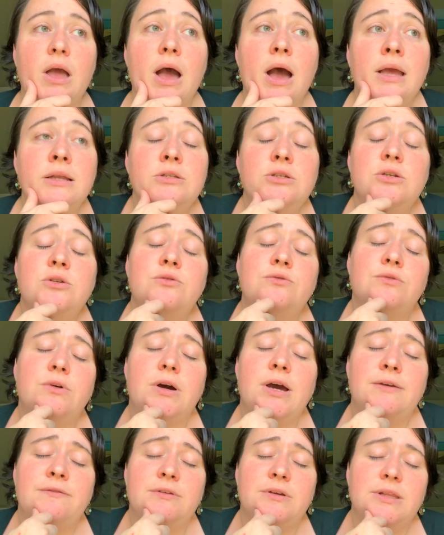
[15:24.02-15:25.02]
I
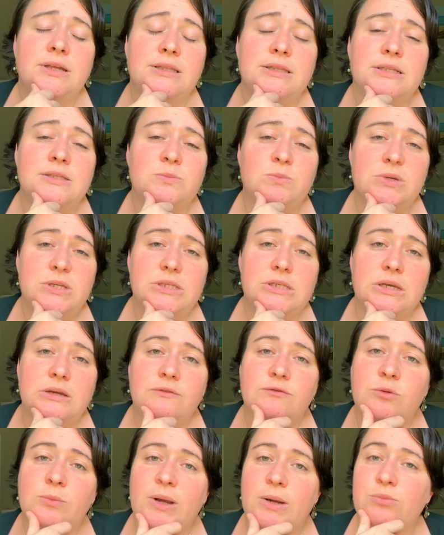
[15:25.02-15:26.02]
feel like that's
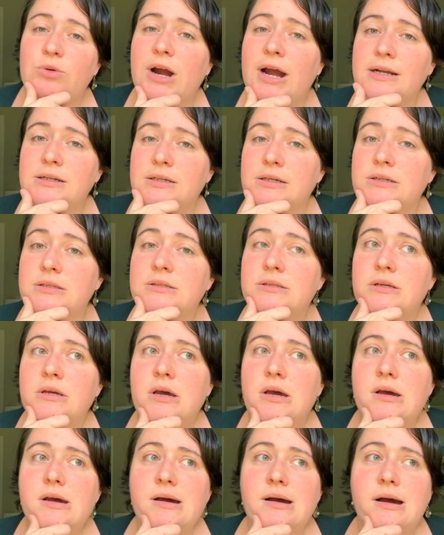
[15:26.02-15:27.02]
missing from my practice.
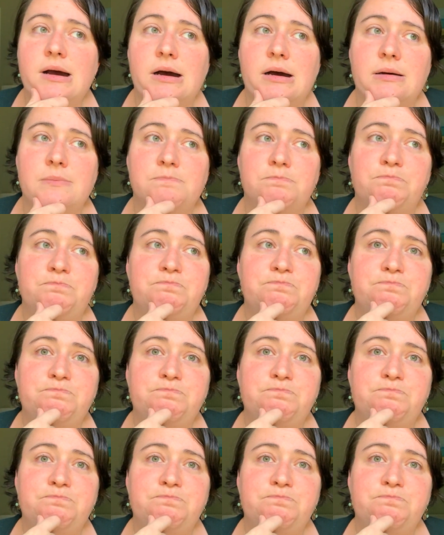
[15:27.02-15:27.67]
I